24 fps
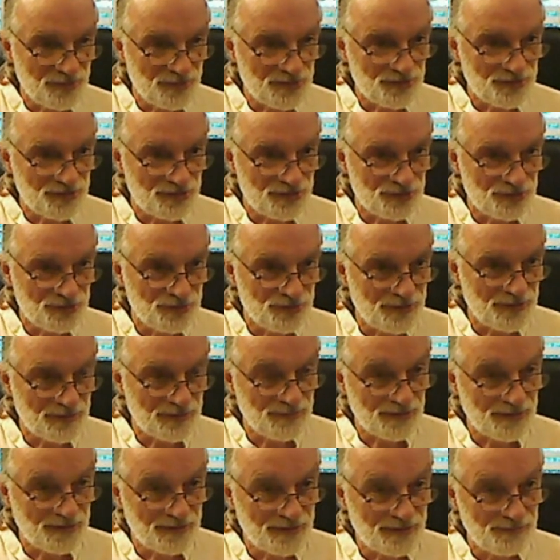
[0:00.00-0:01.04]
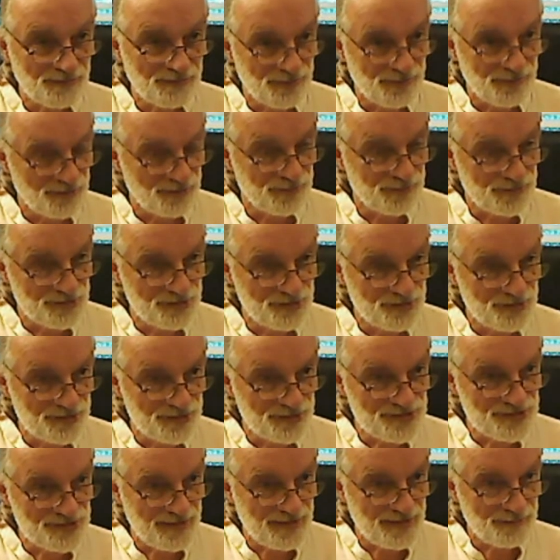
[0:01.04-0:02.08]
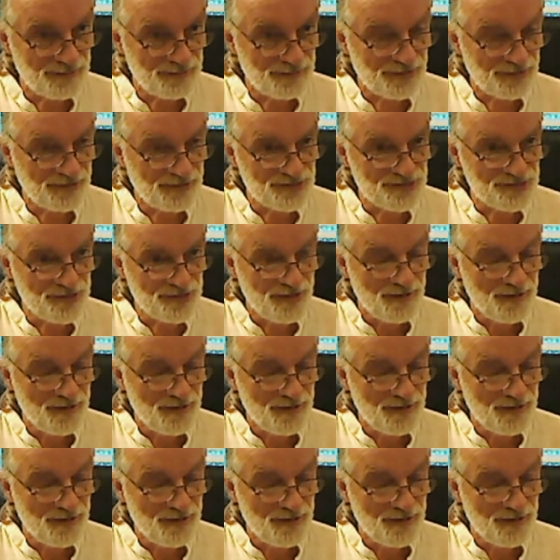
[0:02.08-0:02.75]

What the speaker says: you're doing, or what you're saying, because